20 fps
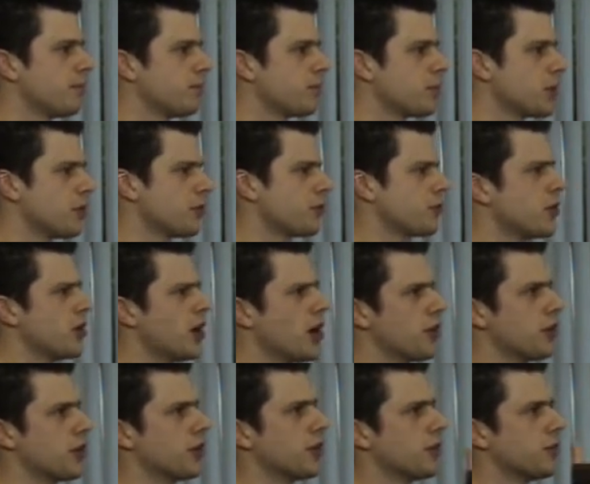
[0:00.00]
But for
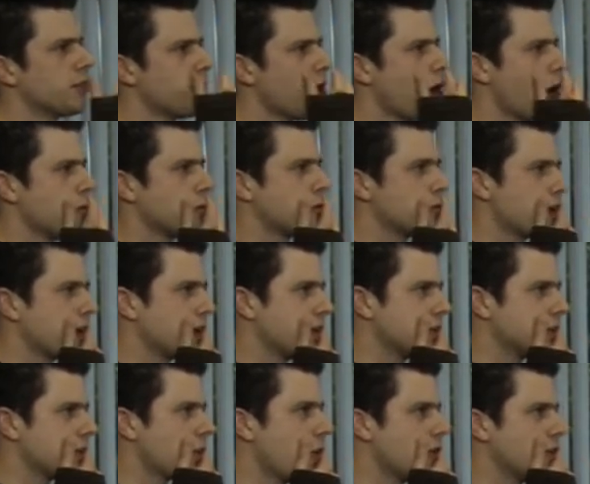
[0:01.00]
other
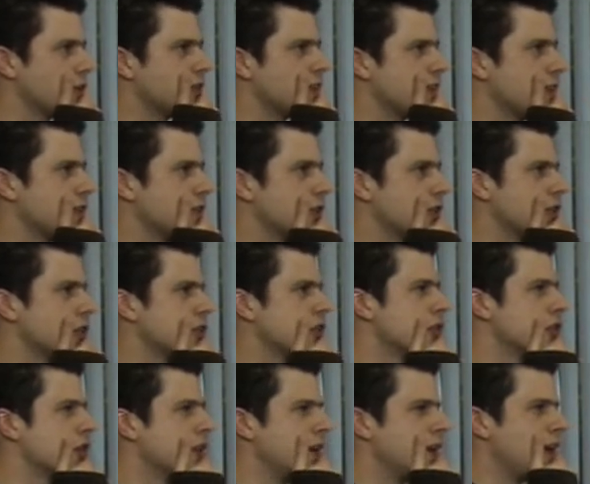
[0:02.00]
off-site content,
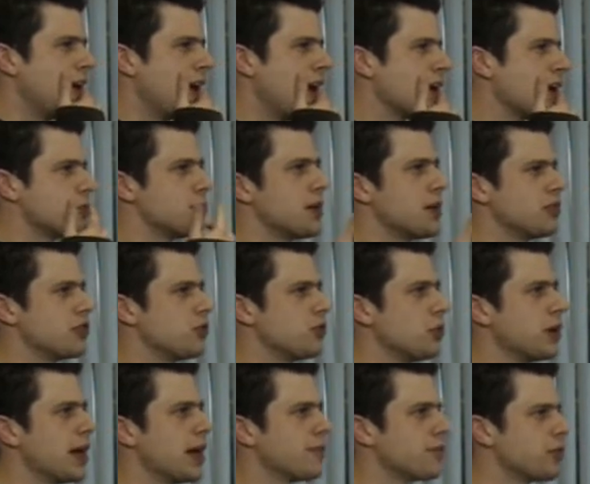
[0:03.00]
there's, as
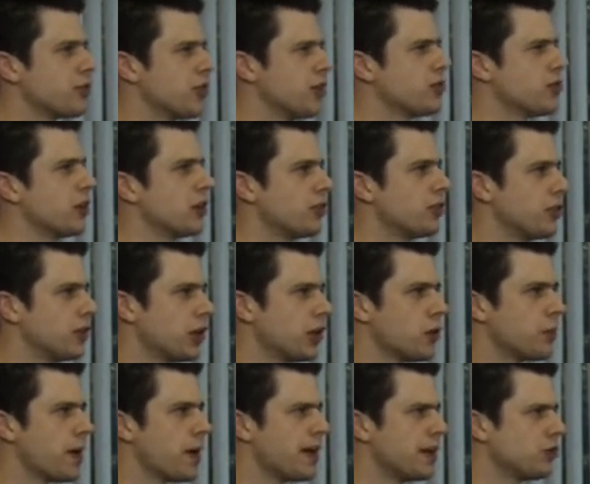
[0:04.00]
mentioned, we have a relatively
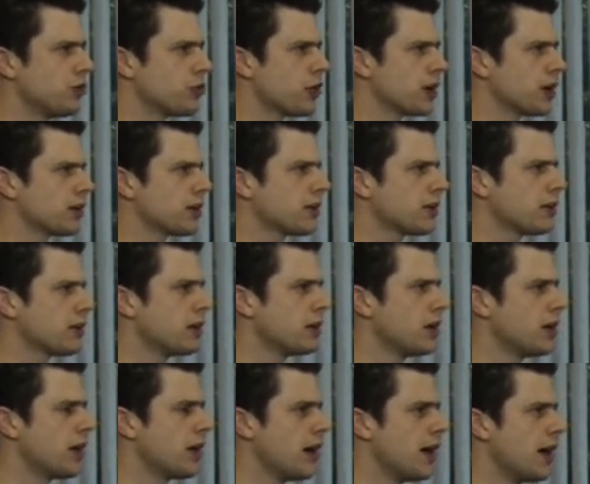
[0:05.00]
low page rank,
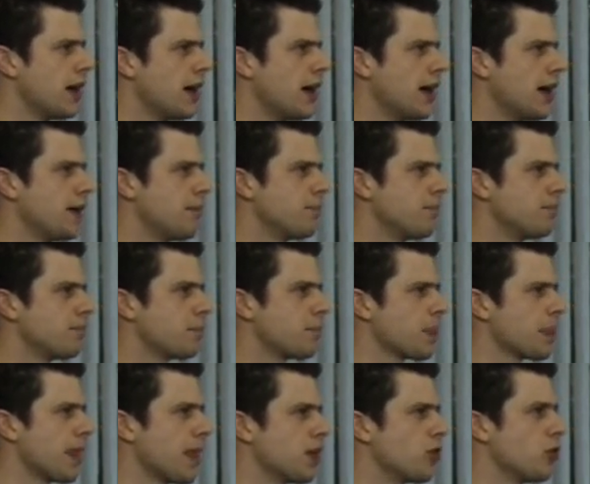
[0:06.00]
and
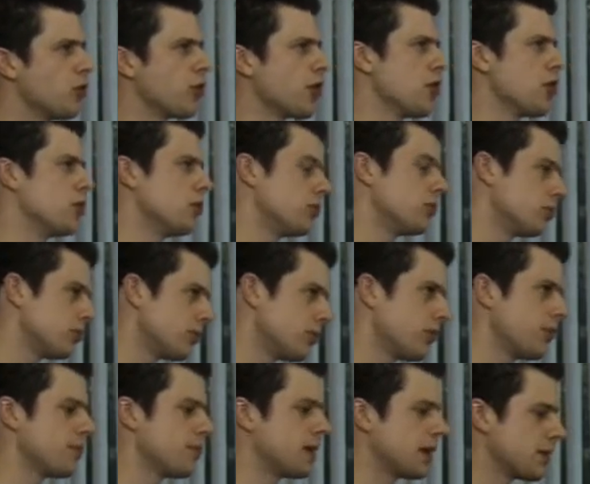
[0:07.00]
although
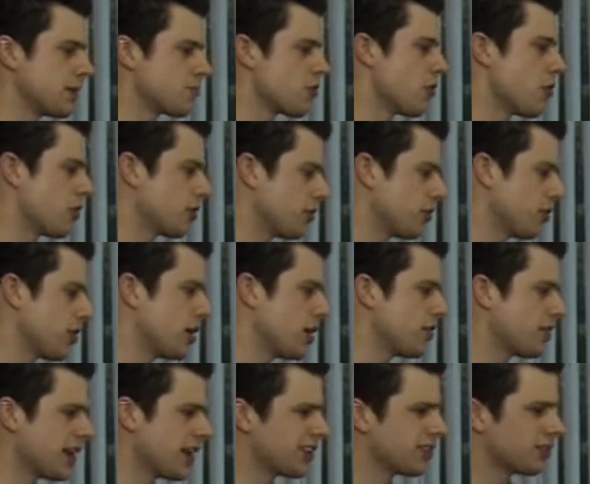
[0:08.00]
being a product
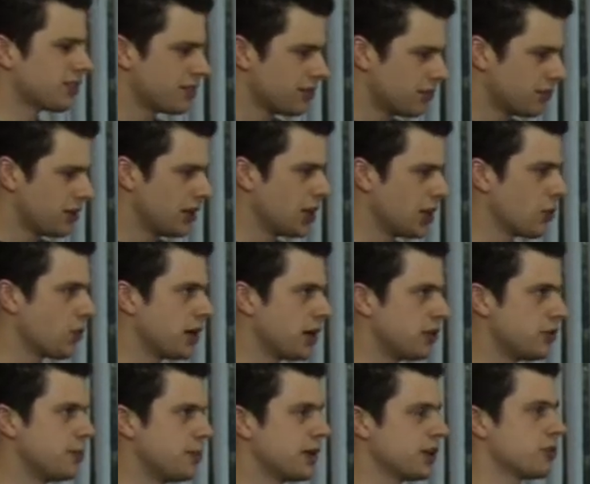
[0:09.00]
site, that's in a way
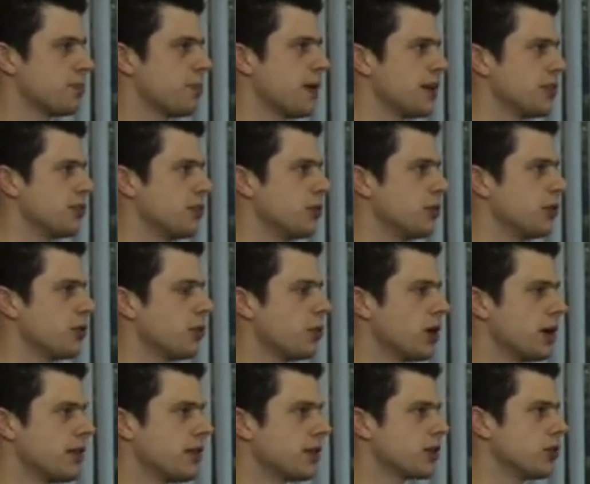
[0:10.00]
to be expected with the
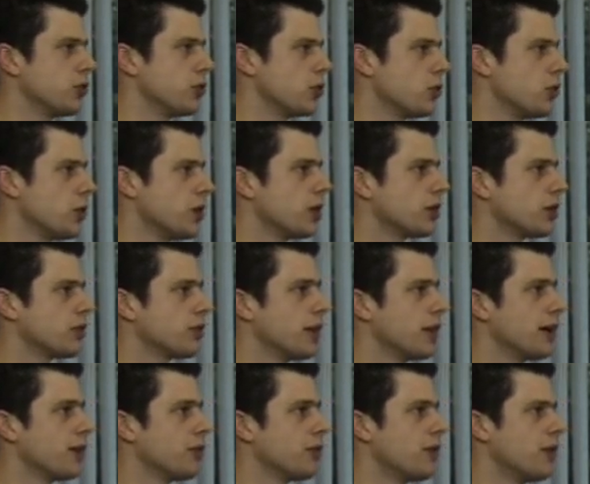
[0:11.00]
way that Google works
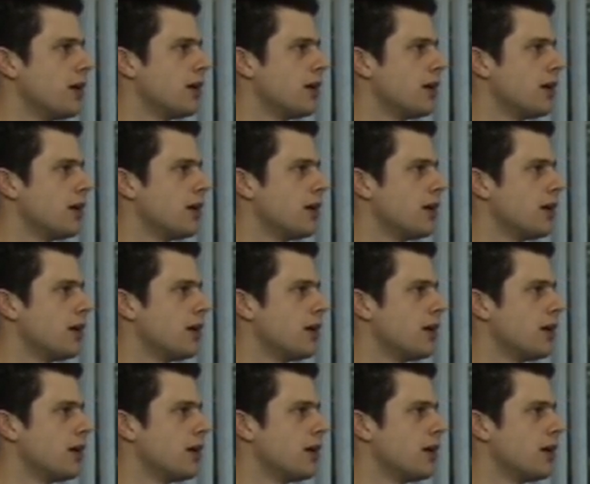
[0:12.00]
now,